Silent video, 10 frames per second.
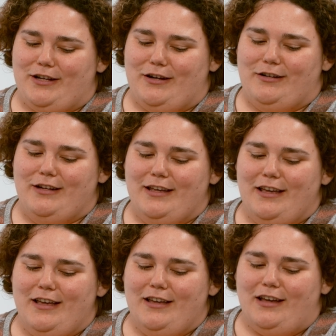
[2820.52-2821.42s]
here,
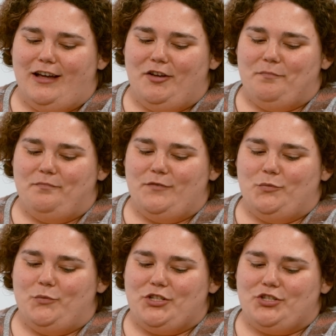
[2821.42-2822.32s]

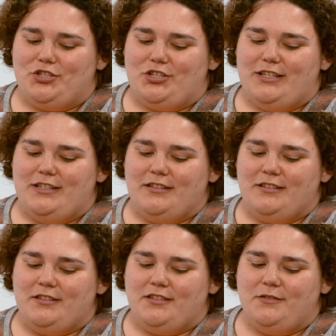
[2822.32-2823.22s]
which
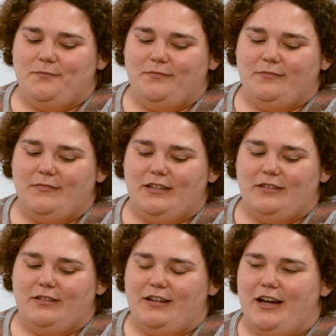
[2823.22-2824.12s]
is
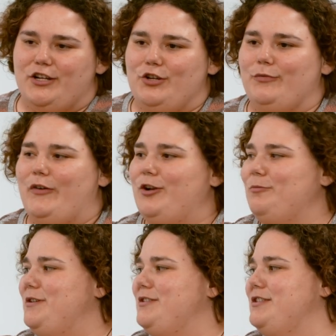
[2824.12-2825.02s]
kind of your
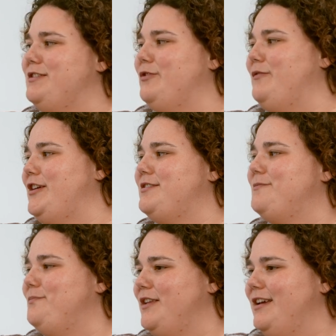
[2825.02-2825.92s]
final pieces of
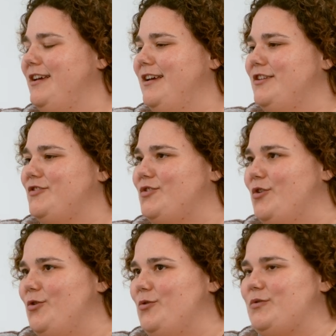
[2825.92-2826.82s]
advice.
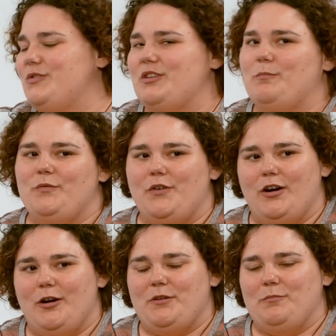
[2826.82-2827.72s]
So some of
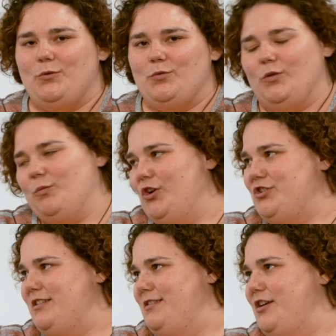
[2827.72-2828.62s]
our people who are
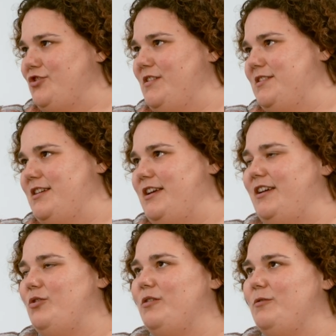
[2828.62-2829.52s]
watching slash
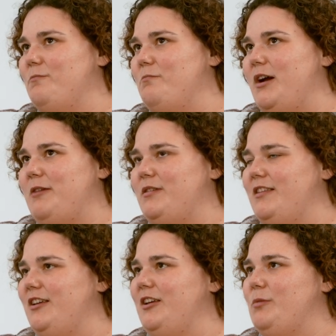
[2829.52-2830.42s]
listening might be
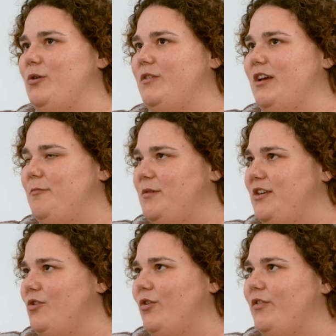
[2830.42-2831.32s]
thinking about the
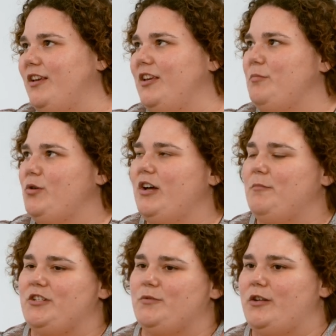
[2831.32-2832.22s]
IB or thinking about
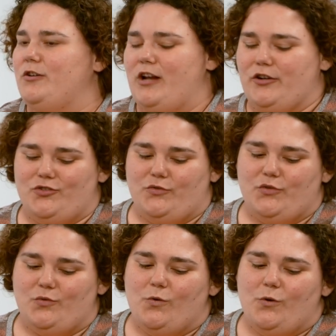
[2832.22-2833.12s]
coming to an international
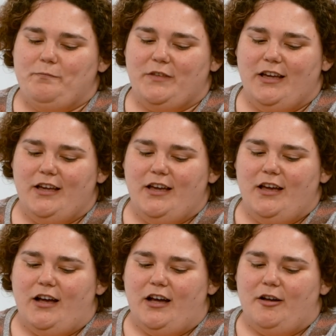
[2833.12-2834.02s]
school.
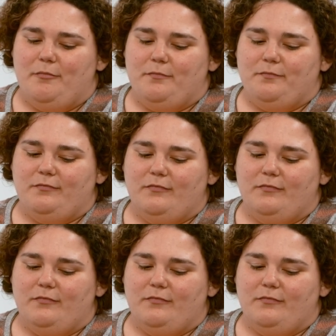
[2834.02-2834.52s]
Um,